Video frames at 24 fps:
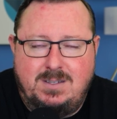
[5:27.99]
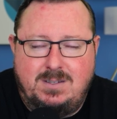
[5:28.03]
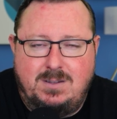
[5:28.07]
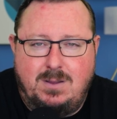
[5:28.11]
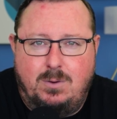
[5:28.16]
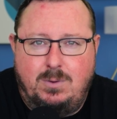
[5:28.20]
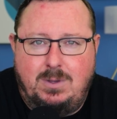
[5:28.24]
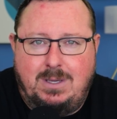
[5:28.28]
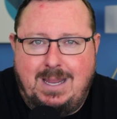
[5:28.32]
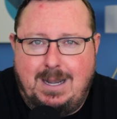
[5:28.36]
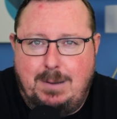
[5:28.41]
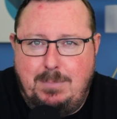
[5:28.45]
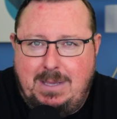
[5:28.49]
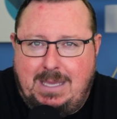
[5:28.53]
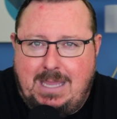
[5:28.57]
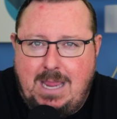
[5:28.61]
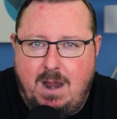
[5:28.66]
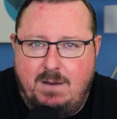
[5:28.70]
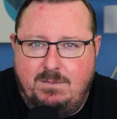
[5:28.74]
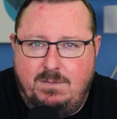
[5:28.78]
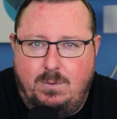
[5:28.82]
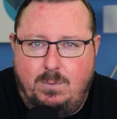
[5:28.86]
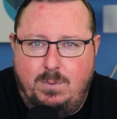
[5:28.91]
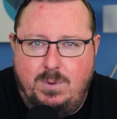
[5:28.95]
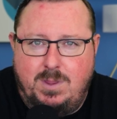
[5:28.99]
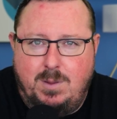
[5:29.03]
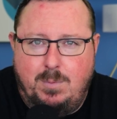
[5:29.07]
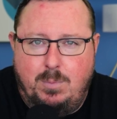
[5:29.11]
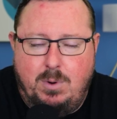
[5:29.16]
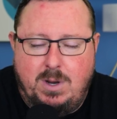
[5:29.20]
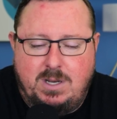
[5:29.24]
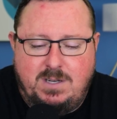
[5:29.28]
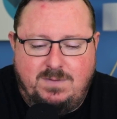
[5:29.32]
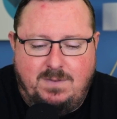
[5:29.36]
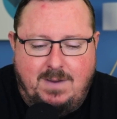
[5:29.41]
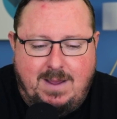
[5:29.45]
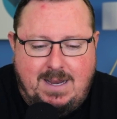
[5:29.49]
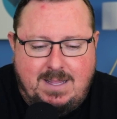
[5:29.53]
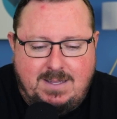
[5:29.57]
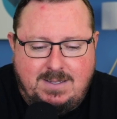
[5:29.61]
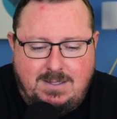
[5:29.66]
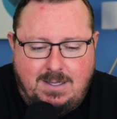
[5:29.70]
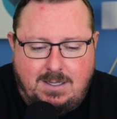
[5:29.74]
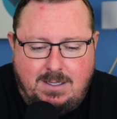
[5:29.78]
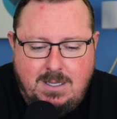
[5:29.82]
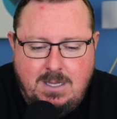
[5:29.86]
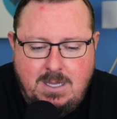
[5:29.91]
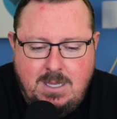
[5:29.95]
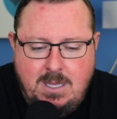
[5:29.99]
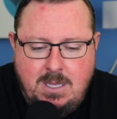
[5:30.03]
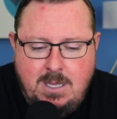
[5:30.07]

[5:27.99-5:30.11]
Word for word: So you got to be careful with the bridge financing.